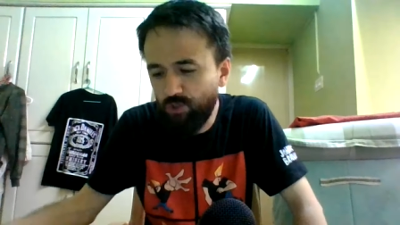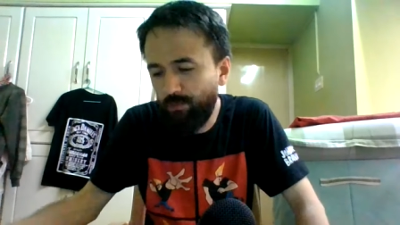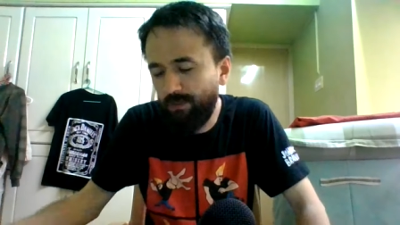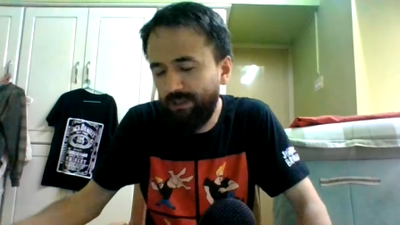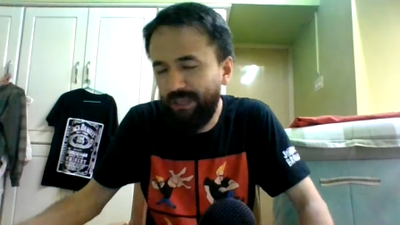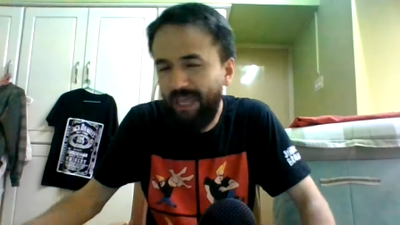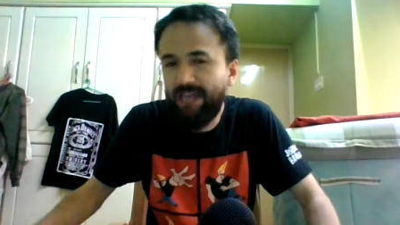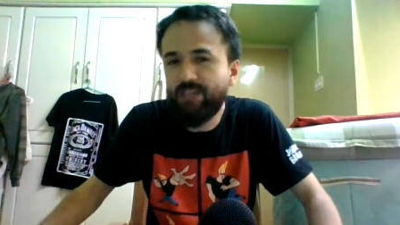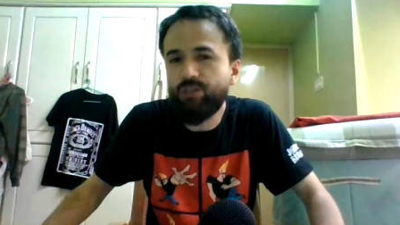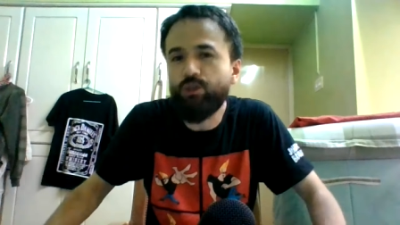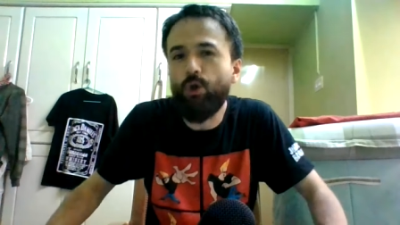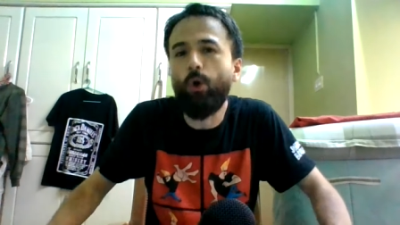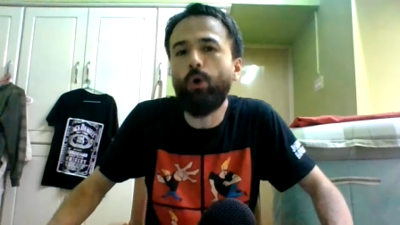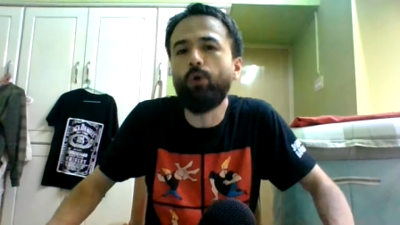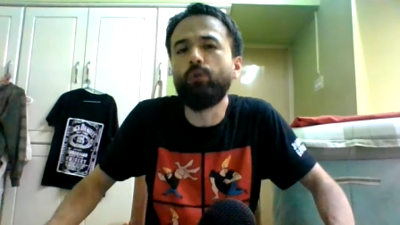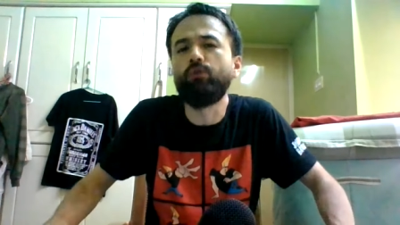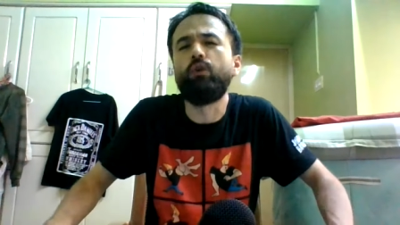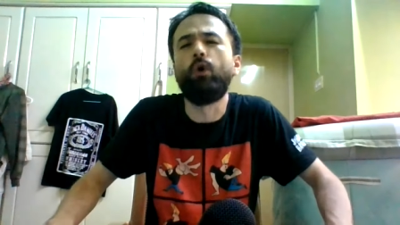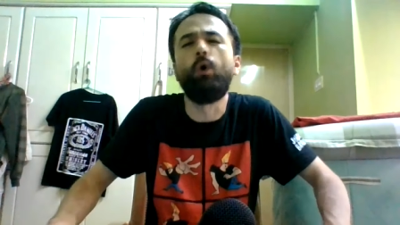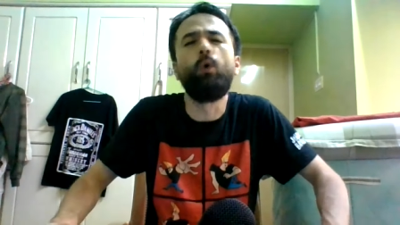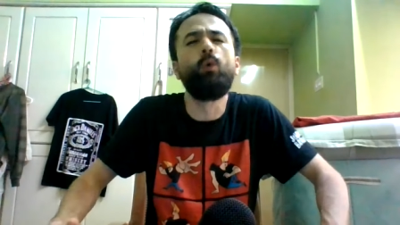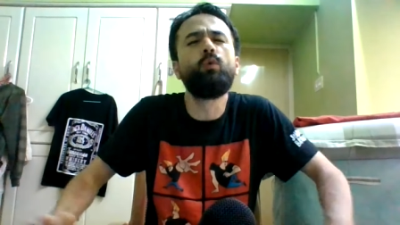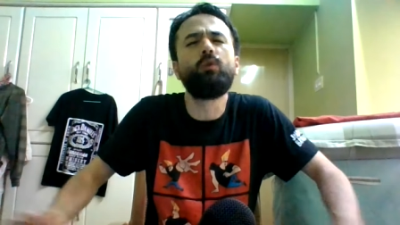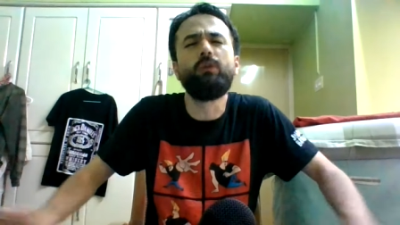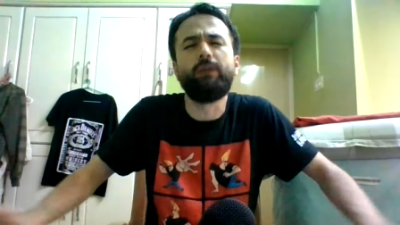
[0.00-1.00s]
but that's all
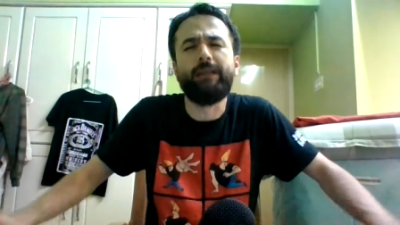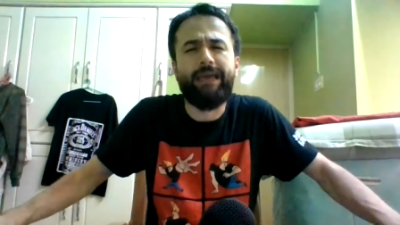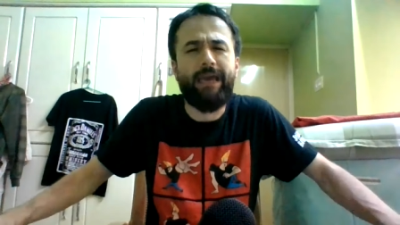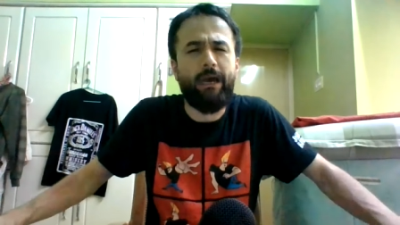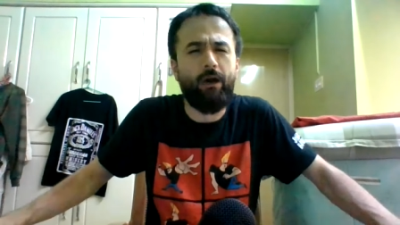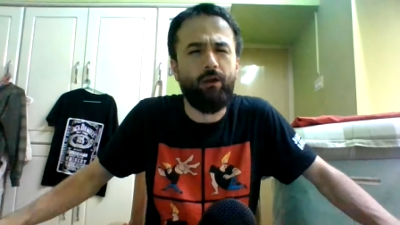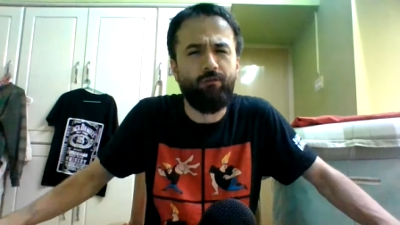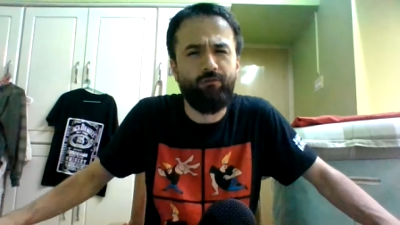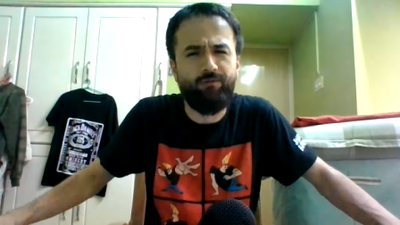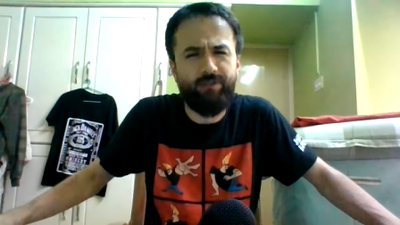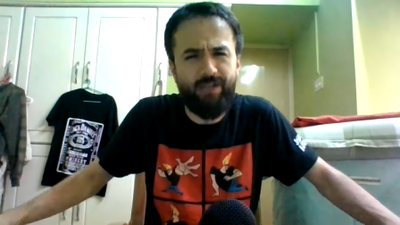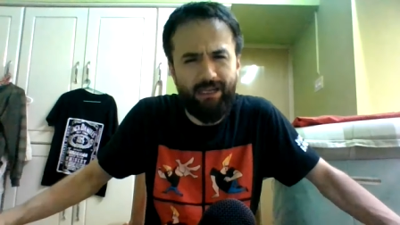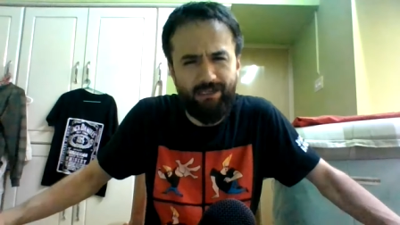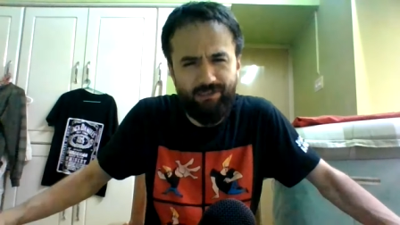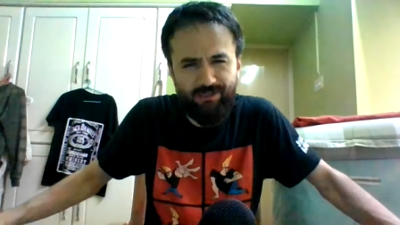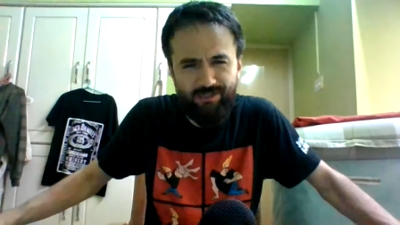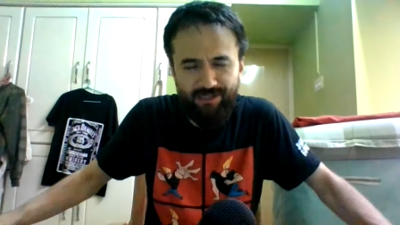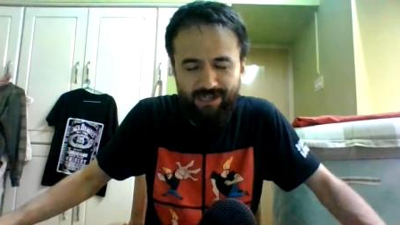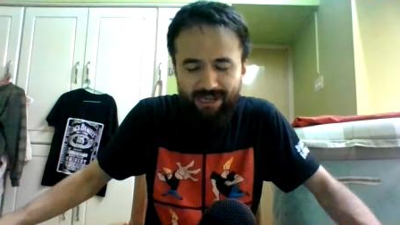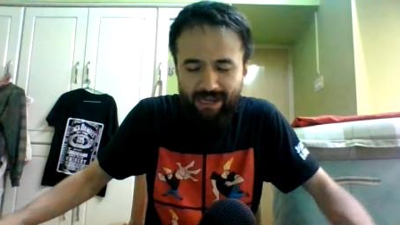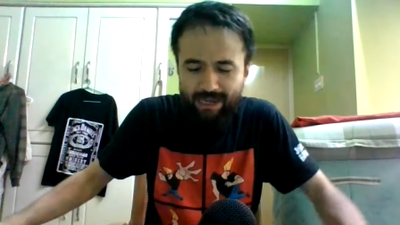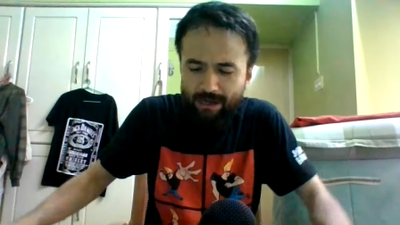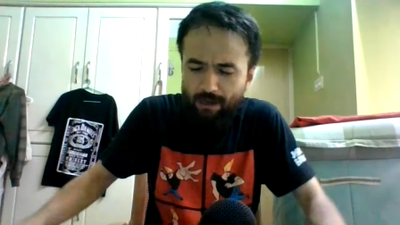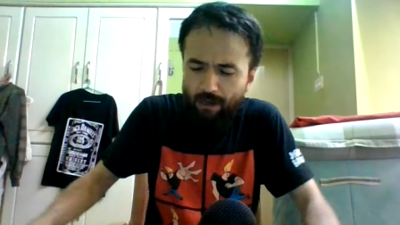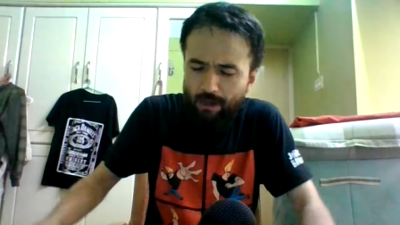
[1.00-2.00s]
totally out of date
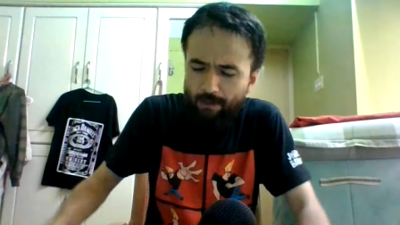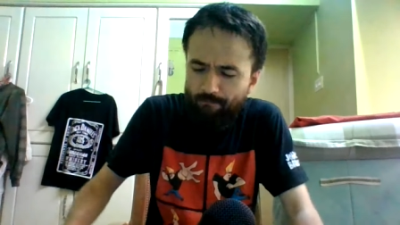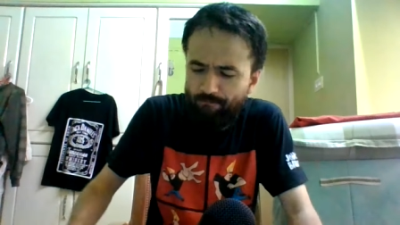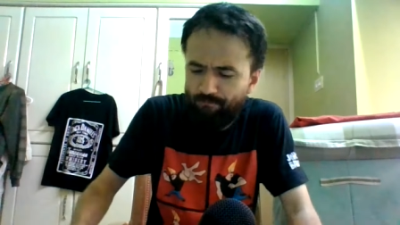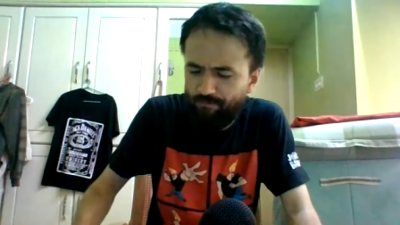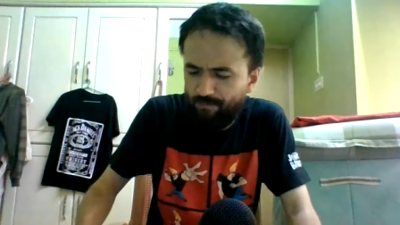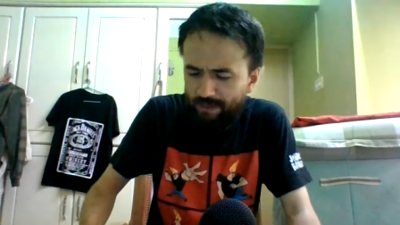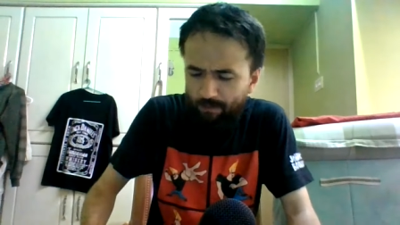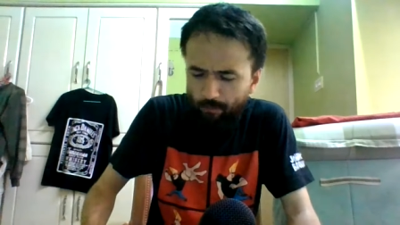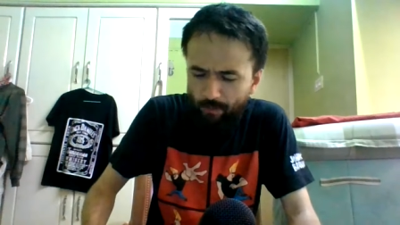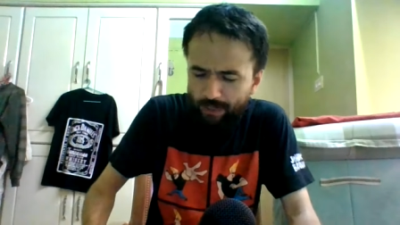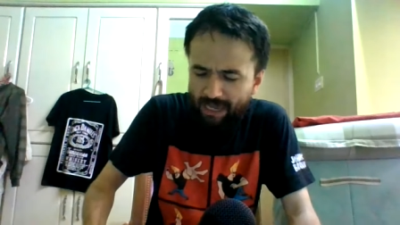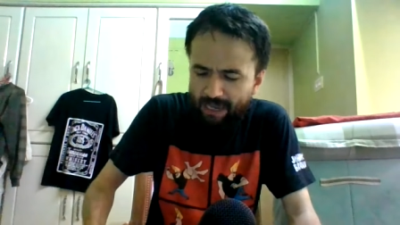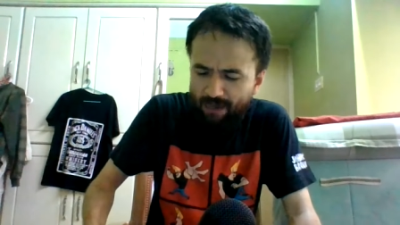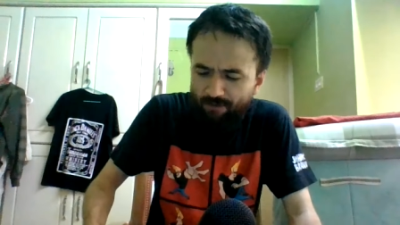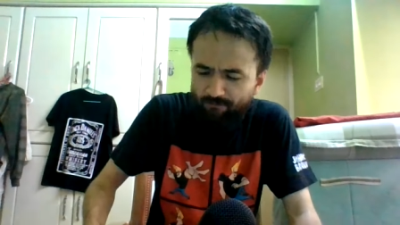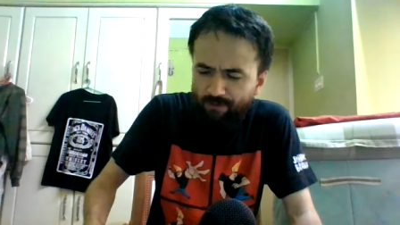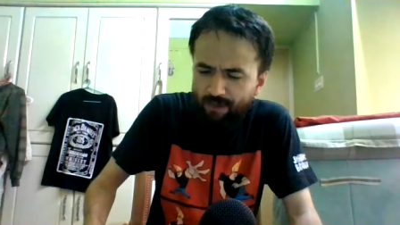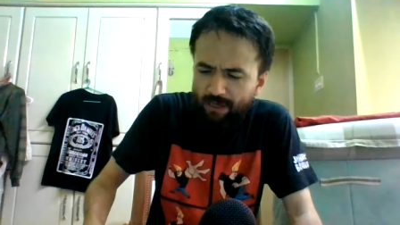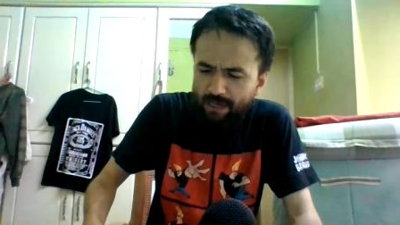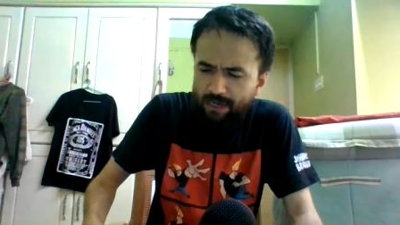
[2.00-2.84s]
today. Um, we have